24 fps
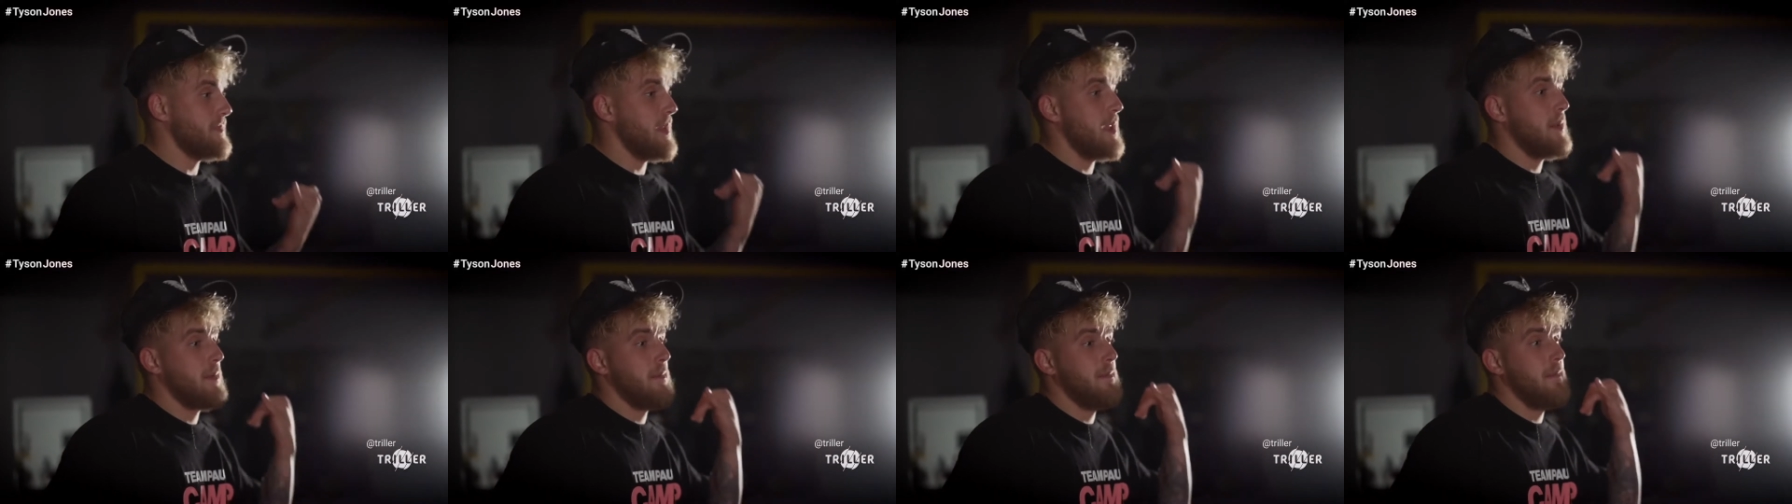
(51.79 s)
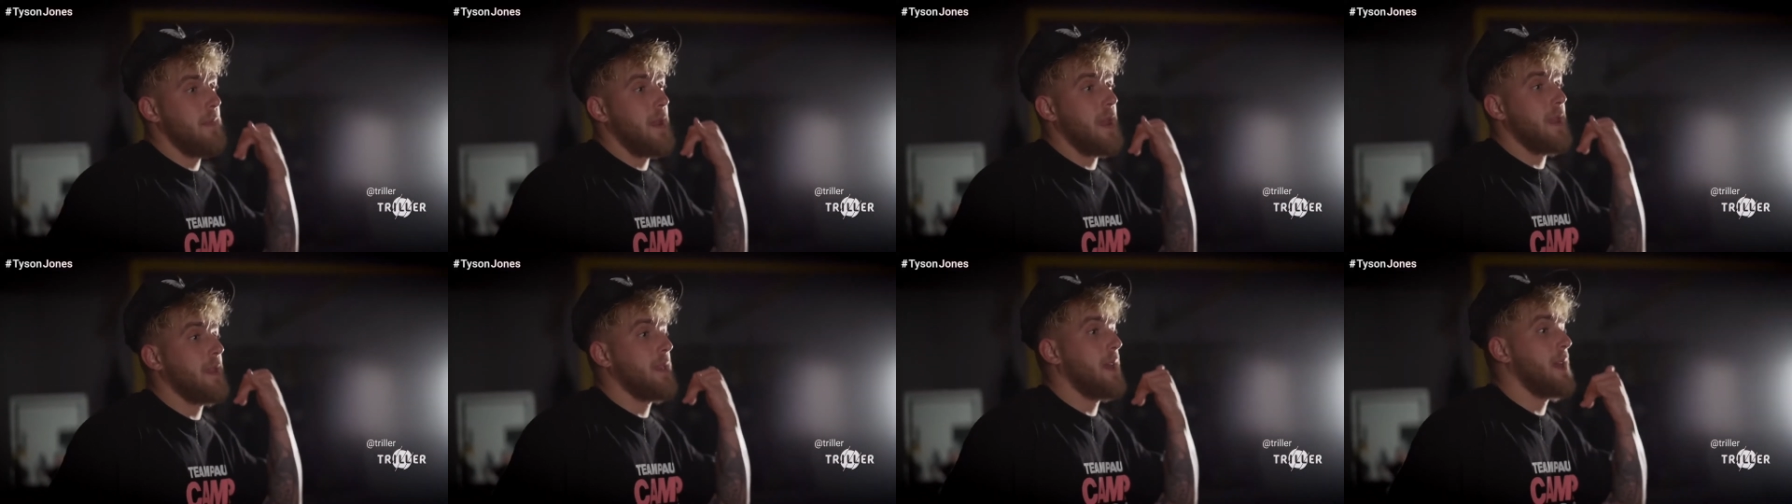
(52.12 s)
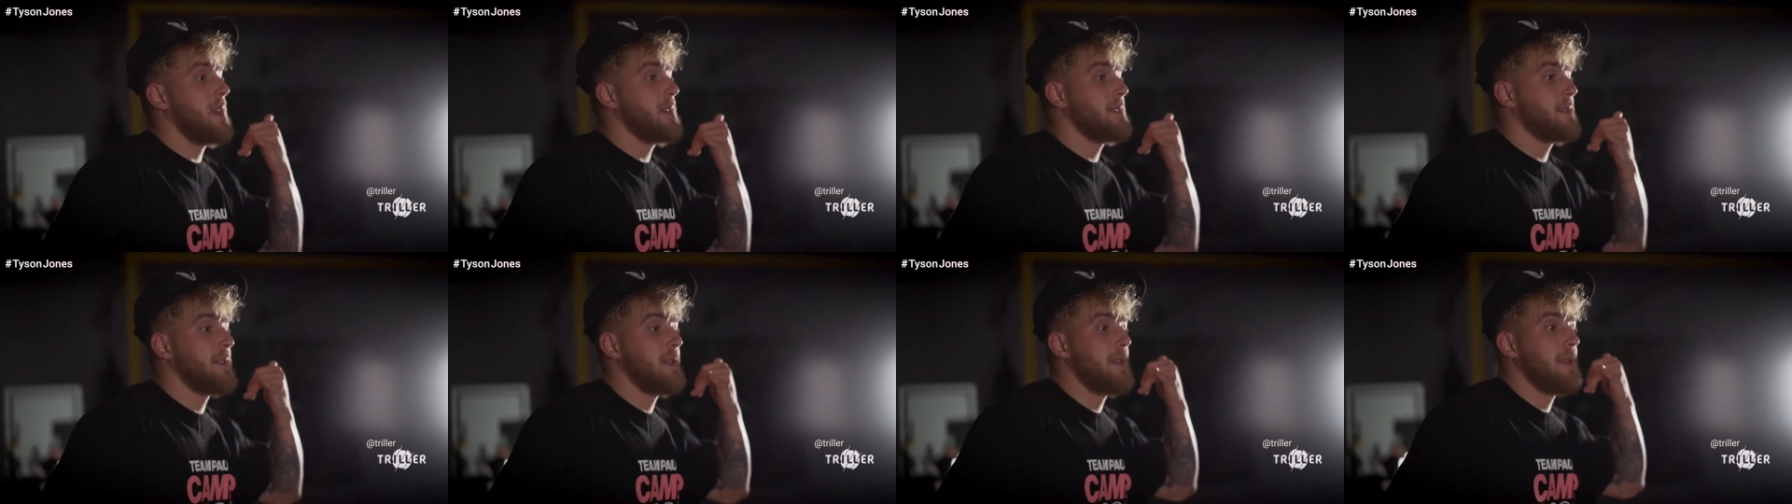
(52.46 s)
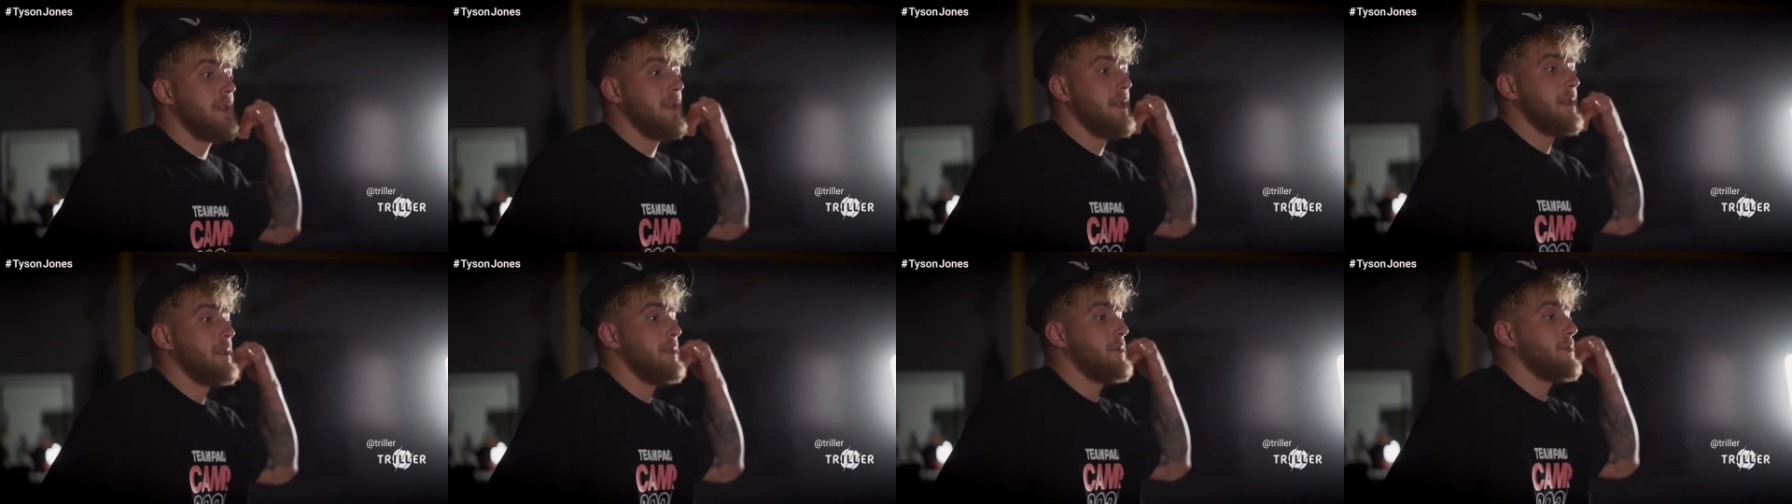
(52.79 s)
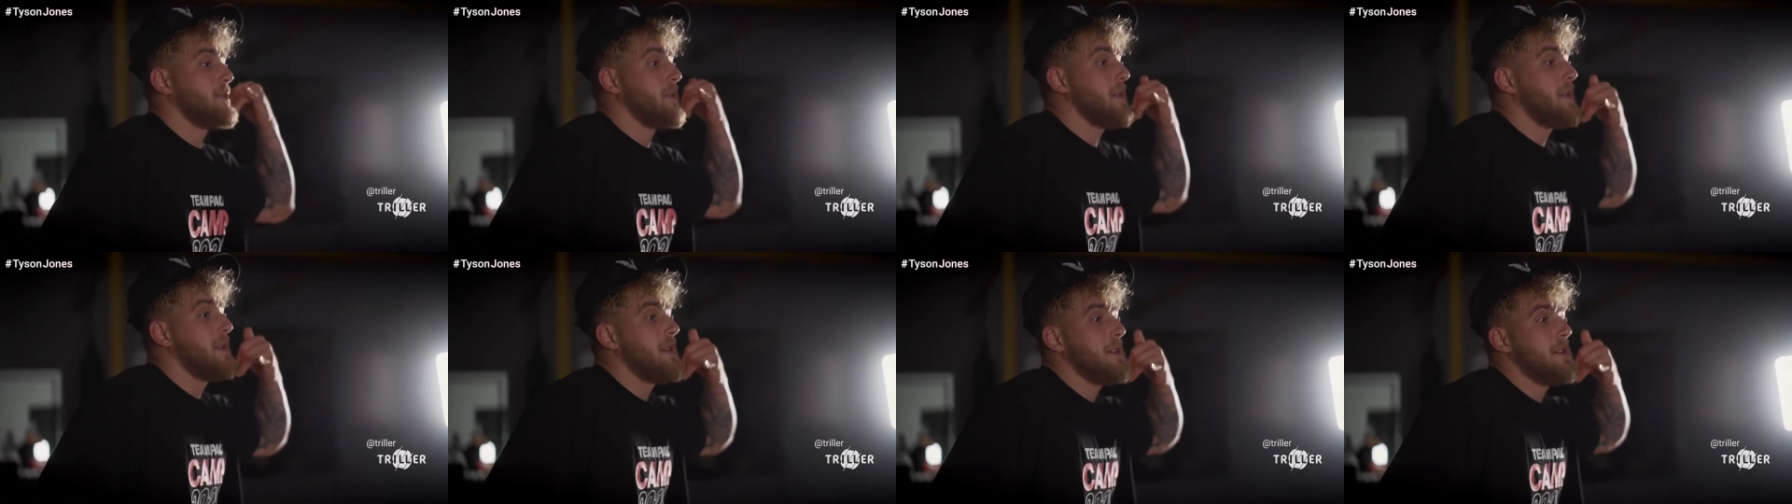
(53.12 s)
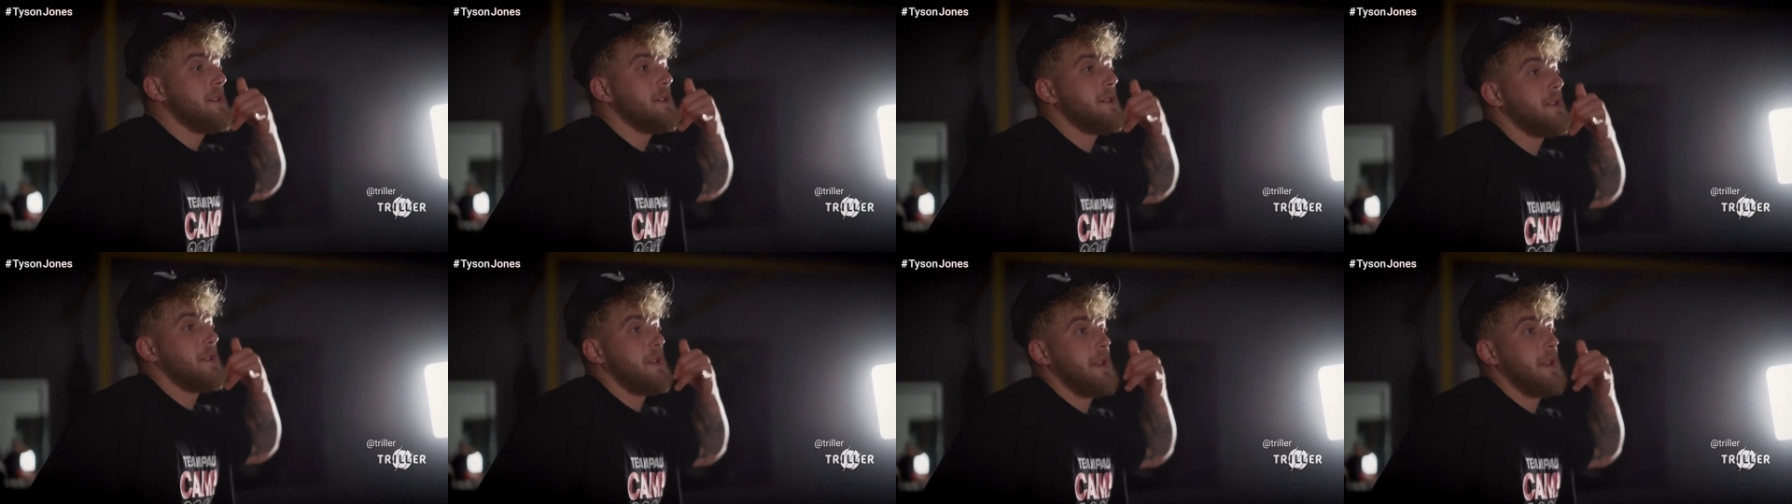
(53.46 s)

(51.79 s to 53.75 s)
And Mike Tyson and Triller,